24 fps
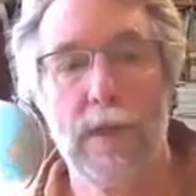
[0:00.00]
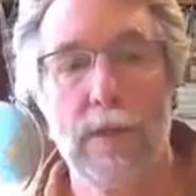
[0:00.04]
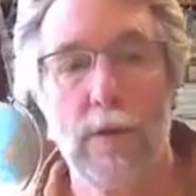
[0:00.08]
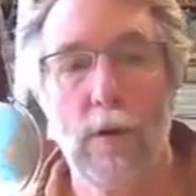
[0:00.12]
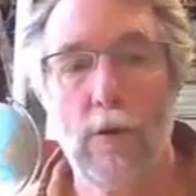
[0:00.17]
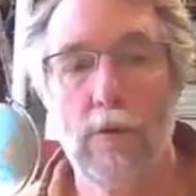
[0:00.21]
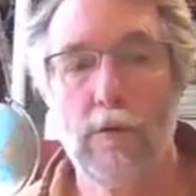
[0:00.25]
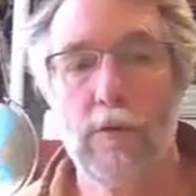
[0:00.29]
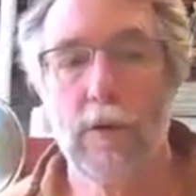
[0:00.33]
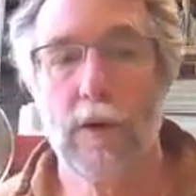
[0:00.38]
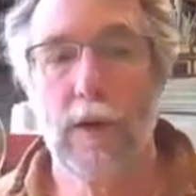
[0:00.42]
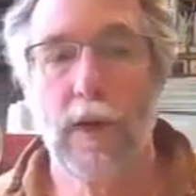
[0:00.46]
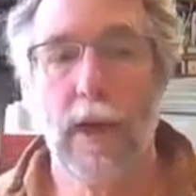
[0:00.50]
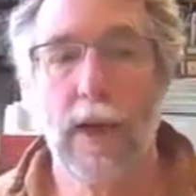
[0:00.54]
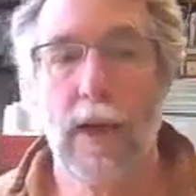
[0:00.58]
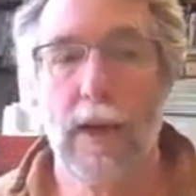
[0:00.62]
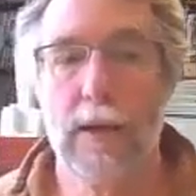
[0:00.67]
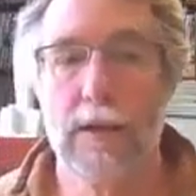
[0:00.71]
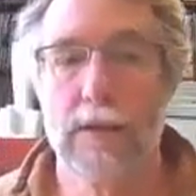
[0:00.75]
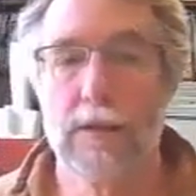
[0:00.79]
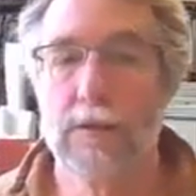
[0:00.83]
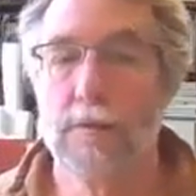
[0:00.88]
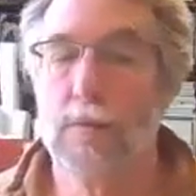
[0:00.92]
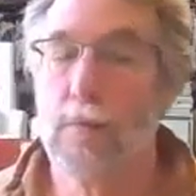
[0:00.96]
the
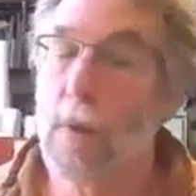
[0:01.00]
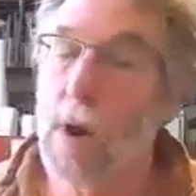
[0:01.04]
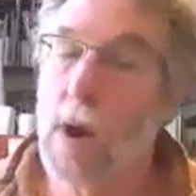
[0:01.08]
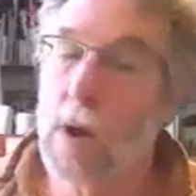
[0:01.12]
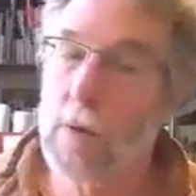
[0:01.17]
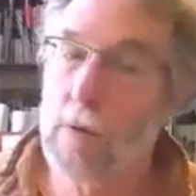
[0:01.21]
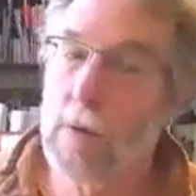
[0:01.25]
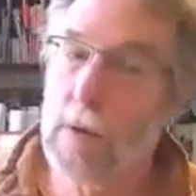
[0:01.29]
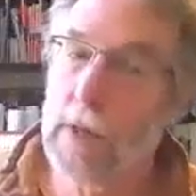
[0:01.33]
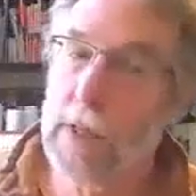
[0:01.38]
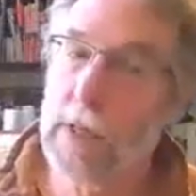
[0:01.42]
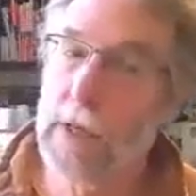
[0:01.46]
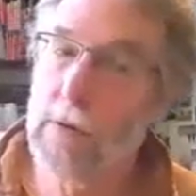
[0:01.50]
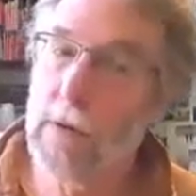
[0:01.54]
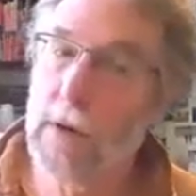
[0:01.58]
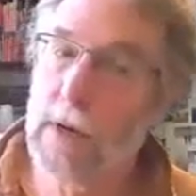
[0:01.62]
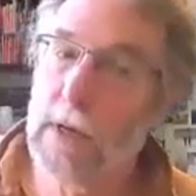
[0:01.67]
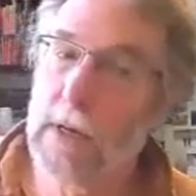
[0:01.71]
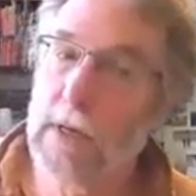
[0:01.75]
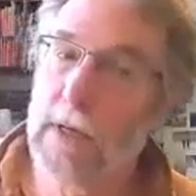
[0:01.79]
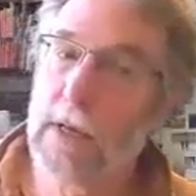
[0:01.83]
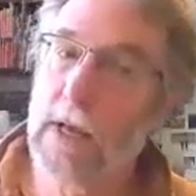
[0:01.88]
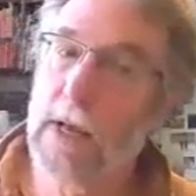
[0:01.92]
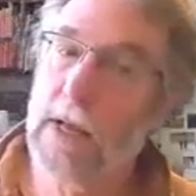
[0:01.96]
overcast, moderately
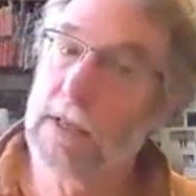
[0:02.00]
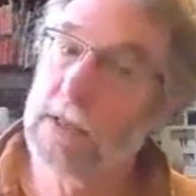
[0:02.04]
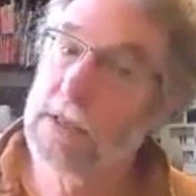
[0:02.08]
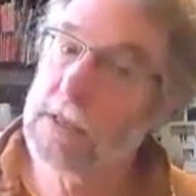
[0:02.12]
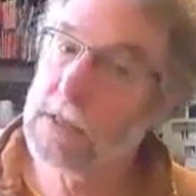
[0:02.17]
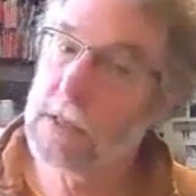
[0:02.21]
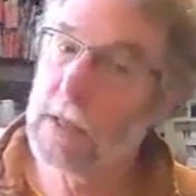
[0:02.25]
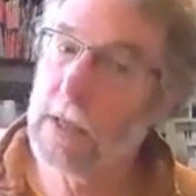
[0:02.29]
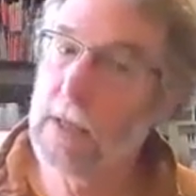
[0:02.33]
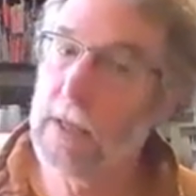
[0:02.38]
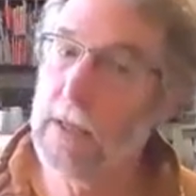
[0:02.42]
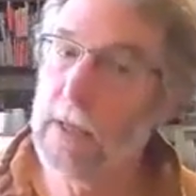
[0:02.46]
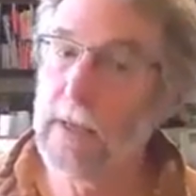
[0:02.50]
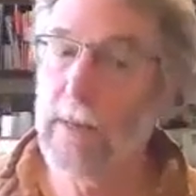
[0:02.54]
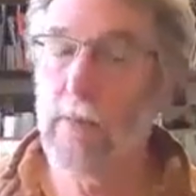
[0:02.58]
graded, and